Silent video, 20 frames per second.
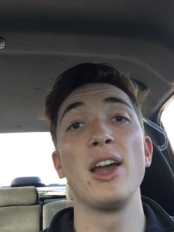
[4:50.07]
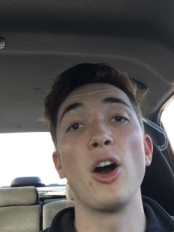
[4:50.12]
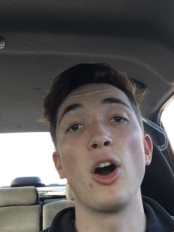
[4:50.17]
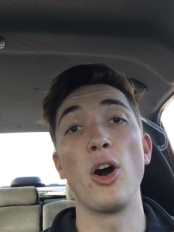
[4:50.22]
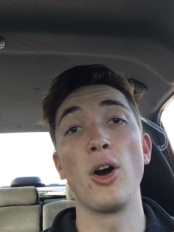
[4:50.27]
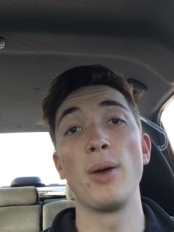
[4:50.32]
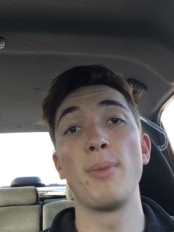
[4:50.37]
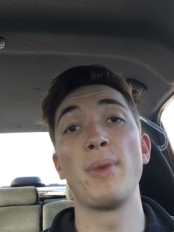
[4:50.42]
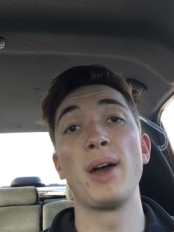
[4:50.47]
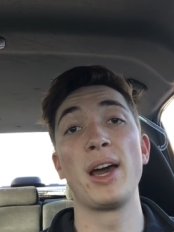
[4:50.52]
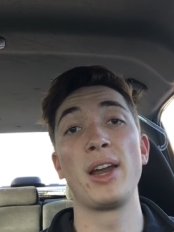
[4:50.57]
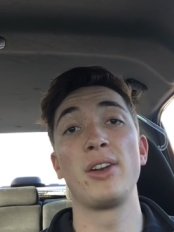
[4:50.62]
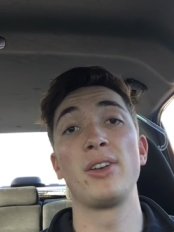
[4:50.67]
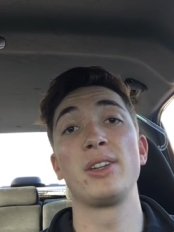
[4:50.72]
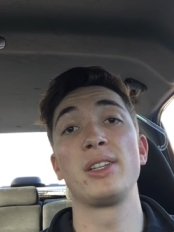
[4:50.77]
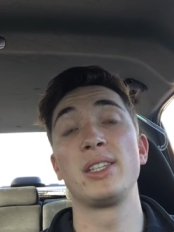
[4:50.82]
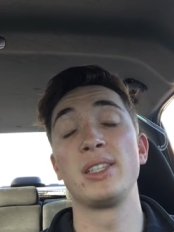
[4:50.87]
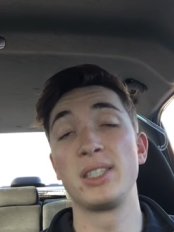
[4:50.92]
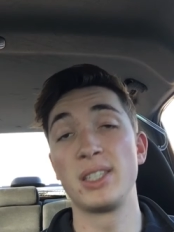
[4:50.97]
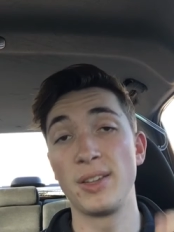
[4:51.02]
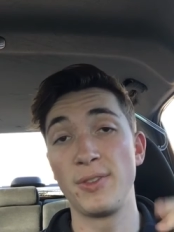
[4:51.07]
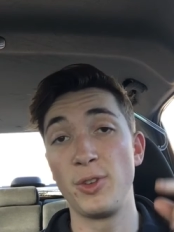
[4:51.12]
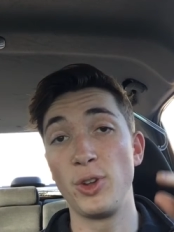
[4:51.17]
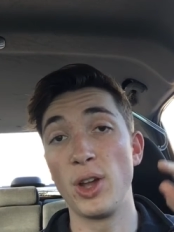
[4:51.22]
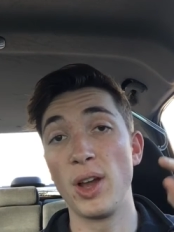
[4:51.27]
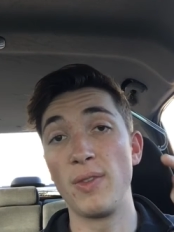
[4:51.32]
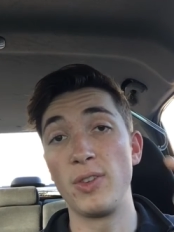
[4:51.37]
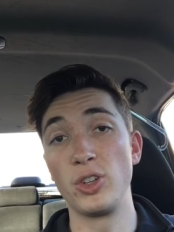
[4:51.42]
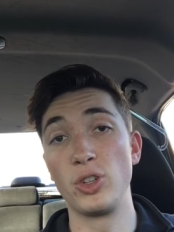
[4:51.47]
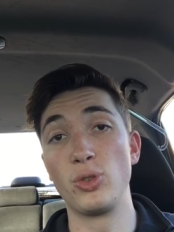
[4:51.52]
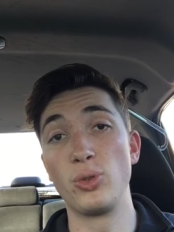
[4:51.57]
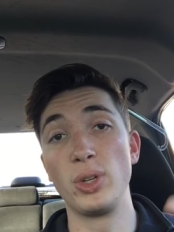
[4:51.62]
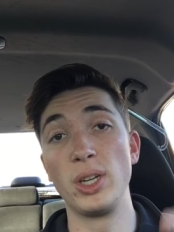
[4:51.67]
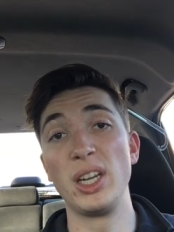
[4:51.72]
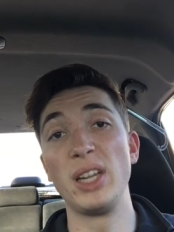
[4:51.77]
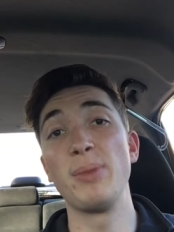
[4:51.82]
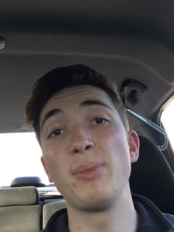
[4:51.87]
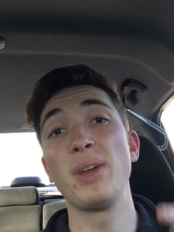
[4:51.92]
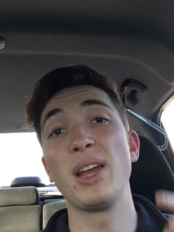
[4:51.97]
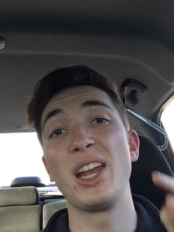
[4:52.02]
All that matters is if you have a
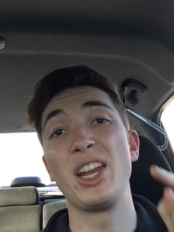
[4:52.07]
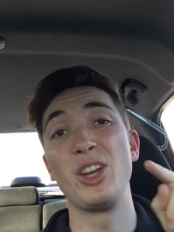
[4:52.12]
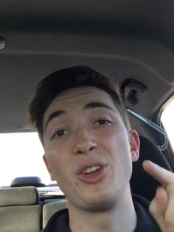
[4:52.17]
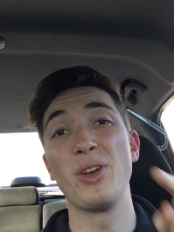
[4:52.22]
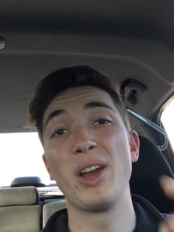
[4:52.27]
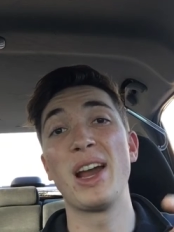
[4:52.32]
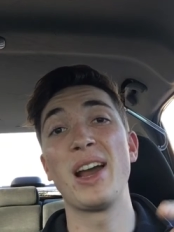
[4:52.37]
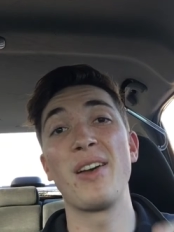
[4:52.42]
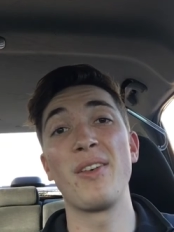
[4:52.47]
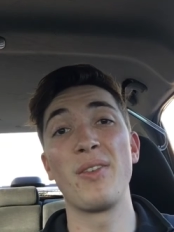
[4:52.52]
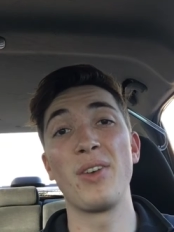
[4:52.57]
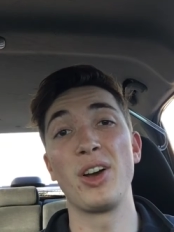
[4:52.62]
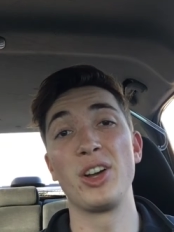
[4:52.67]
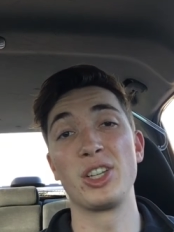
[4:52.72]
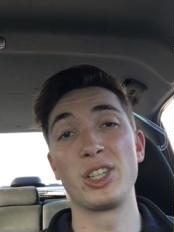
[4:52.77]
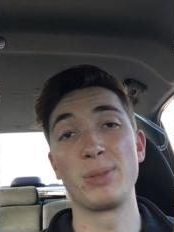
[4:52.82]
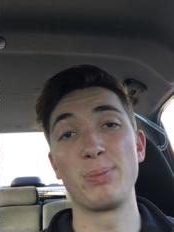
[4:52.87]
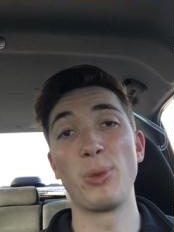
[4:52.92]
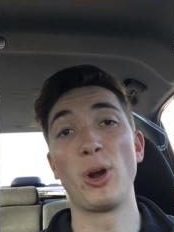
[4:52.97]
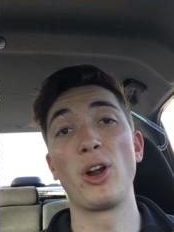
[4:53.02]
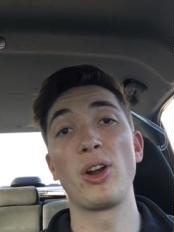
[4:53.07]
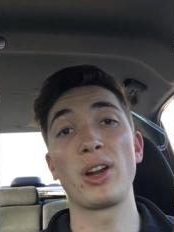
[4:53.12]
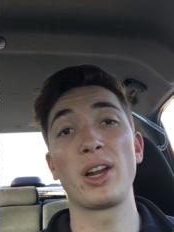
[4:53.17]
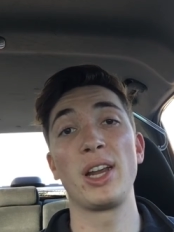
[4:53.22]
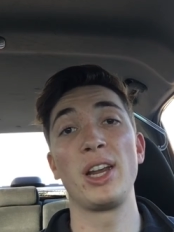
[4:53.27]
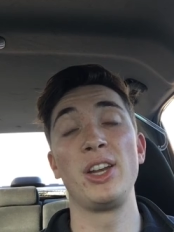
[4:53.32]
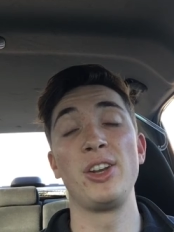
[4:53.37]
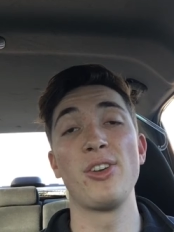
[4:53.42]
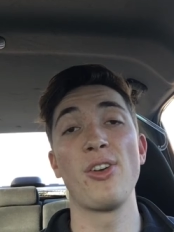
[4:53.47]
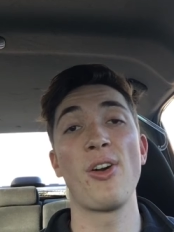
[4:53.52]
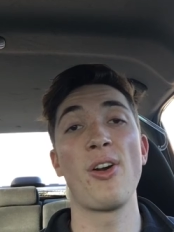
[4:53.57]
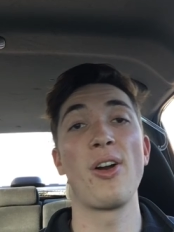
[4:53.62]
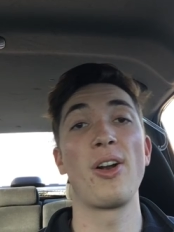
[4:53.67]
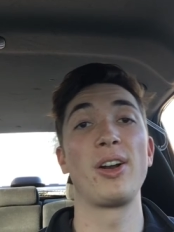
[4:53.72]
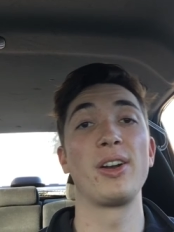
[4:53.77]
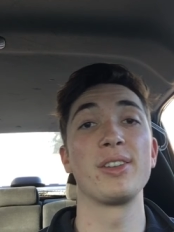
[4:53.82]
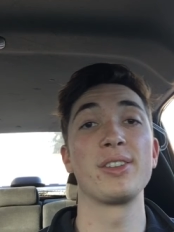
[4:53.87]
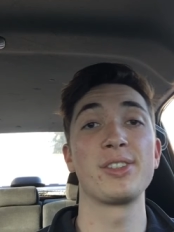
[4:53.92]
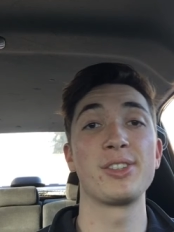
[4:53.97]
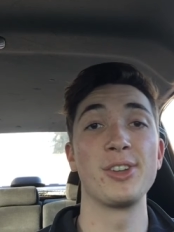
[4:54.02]
dream and you have a spark in your
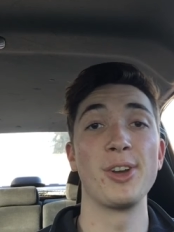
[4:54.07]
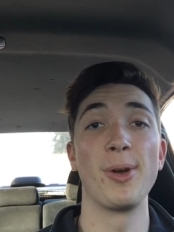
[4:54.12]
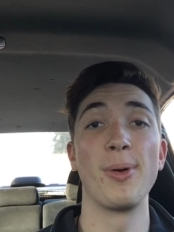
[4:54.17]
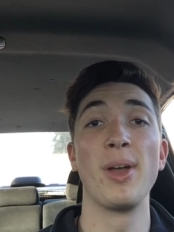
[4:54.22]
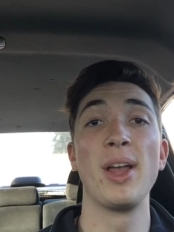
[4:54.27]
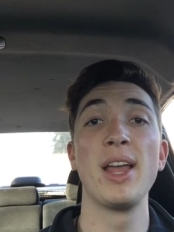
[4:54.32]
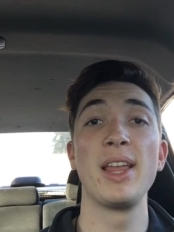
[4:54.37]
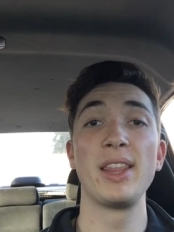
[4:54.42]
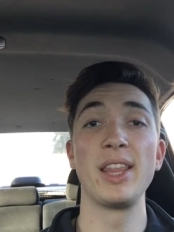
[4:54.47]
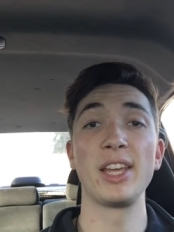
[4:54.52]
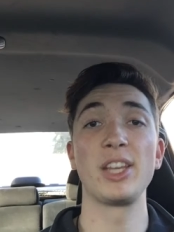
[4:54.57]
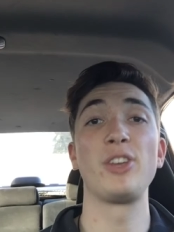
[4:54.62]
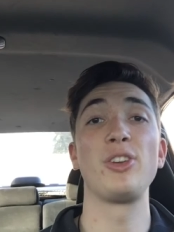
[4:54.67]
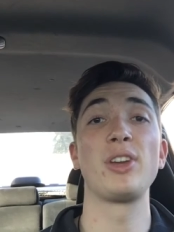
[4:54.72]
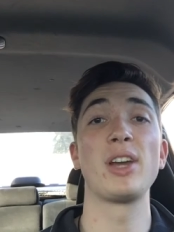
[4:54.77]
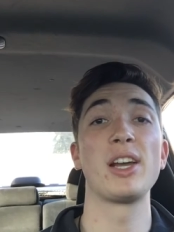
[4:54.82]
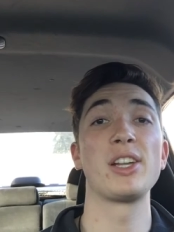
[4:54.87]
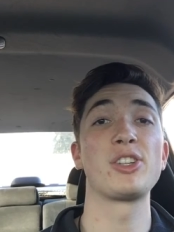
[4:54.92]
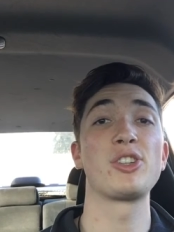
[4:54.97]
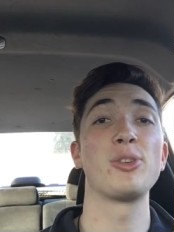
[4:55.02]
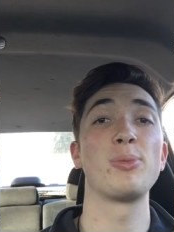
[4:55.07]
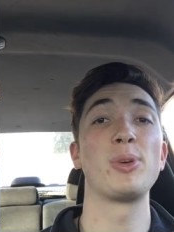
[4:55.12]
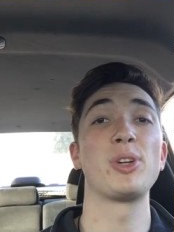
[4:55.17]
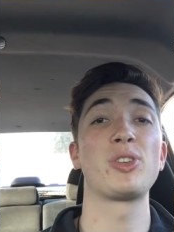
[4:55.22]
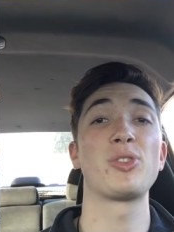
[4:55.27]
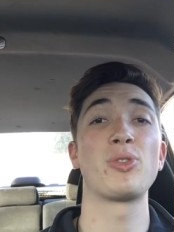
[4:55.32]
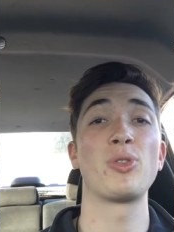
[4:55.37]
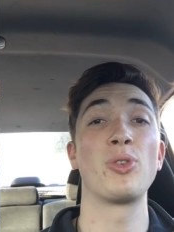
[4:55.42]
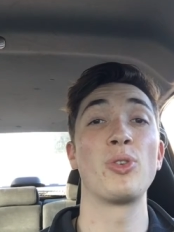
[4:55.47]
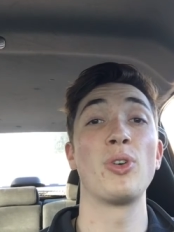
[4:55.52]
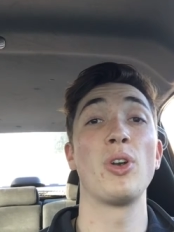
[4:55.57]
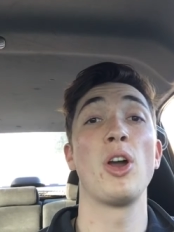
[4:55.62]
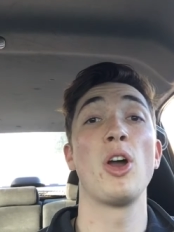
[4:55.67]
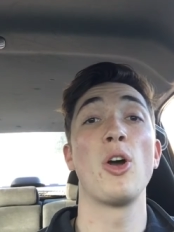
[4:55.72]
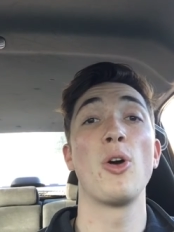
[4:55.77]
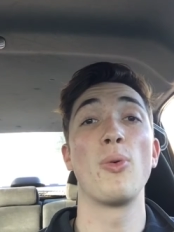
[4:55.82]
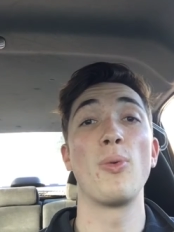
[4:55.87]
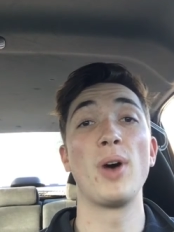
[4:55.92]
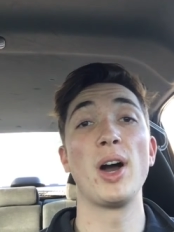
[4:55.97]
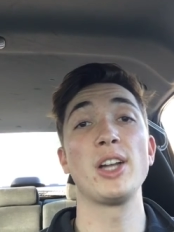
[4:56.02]
heart. So thank you guys so much for
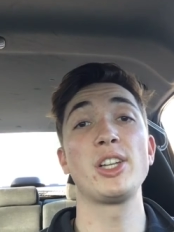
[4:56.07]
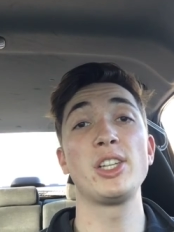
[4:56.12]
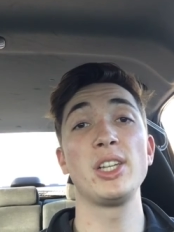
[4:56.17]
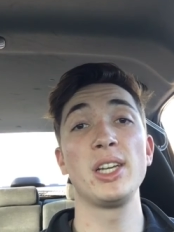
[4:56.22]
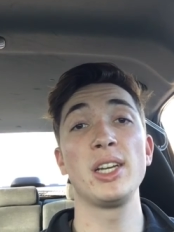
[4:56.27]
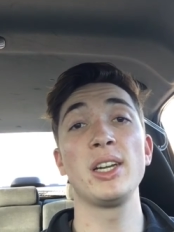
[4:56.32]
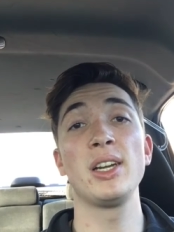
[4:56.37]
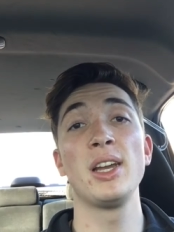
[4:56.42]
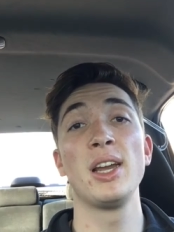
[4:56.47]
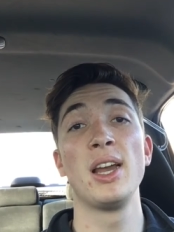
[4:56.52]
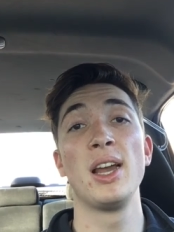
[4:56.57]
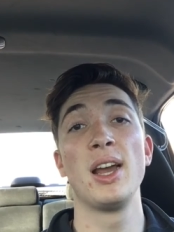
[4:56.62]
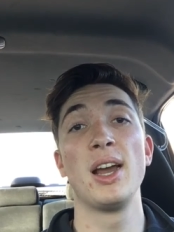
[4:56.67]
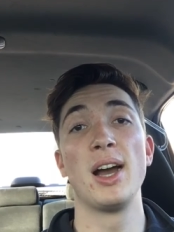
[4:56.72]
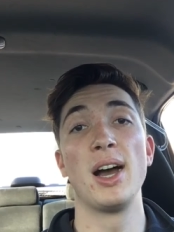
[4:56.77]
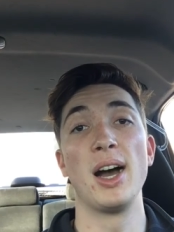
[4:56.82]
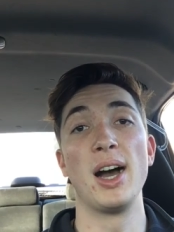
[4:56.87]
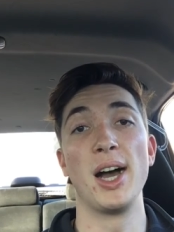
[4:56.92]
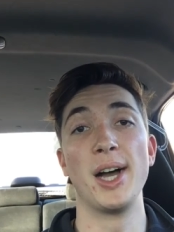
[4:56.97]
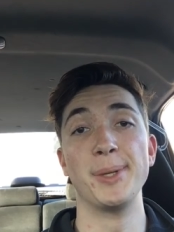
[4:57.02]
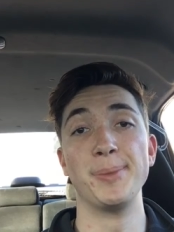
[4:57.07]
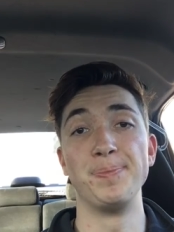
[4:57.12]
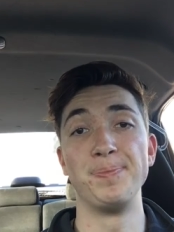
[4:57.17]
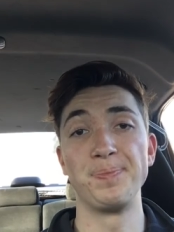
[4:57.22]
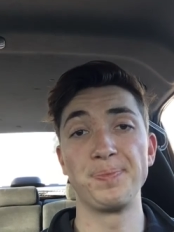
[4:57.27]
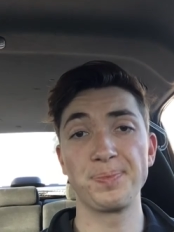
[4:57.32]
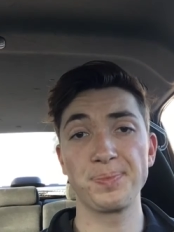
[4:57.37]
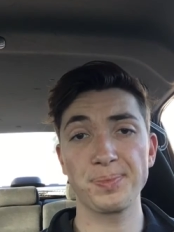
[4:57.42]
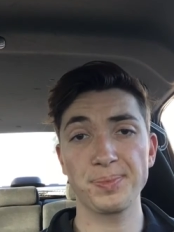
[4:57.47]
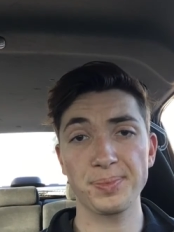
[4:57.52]
watching. Um,